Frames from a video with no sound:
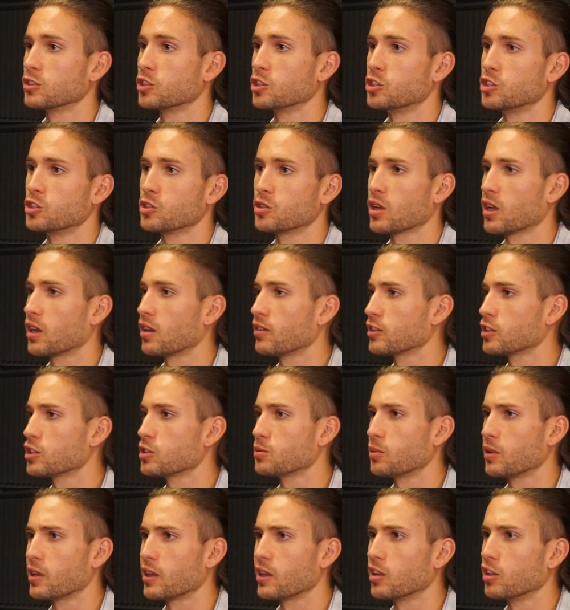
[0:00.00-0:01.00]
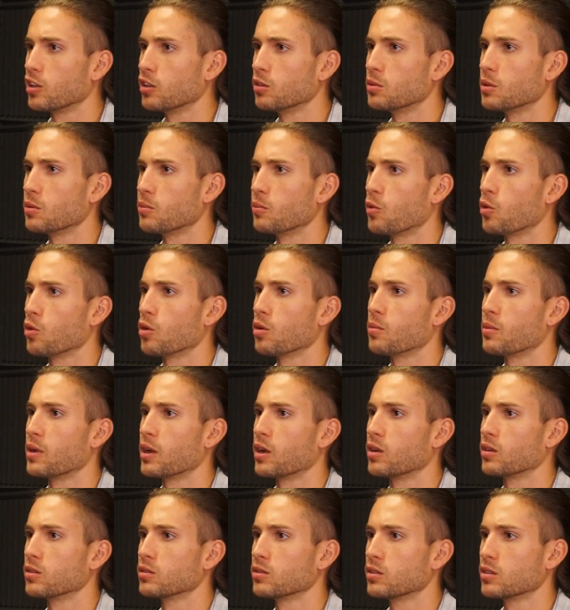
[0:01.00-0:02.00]
could you kind of explain a little bit more
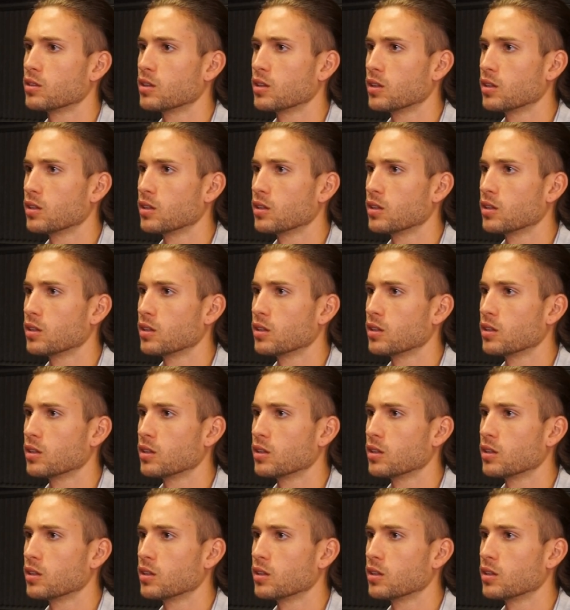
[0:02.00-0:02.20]
about